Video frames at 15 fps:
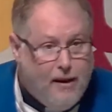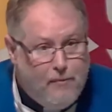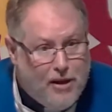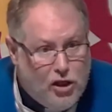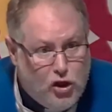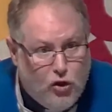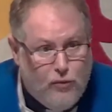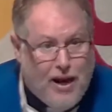
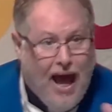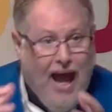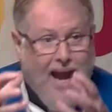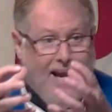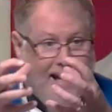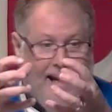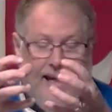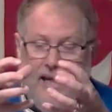been
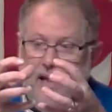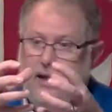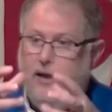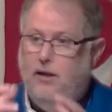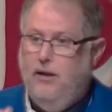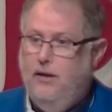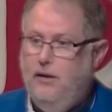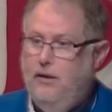united
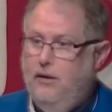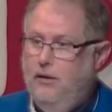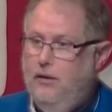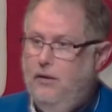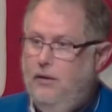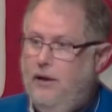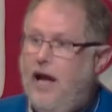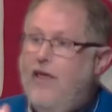
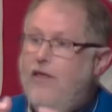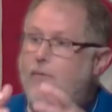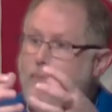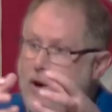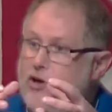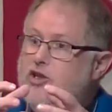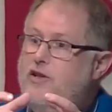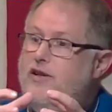in the
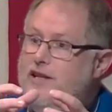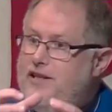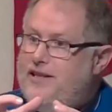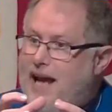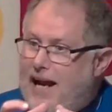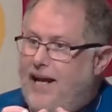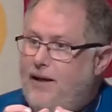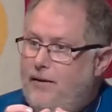person of the
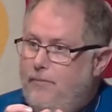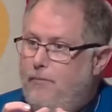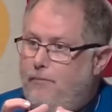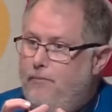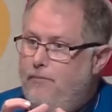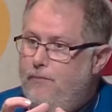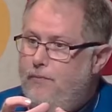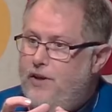
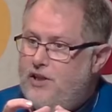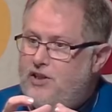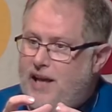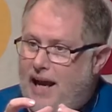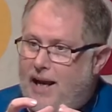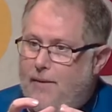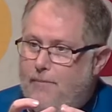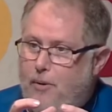
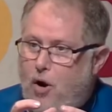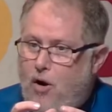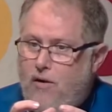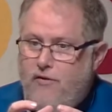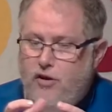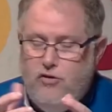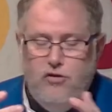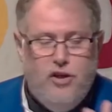second part of
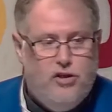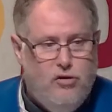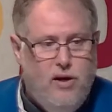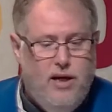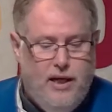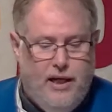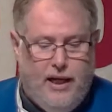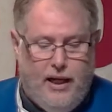the Trinity.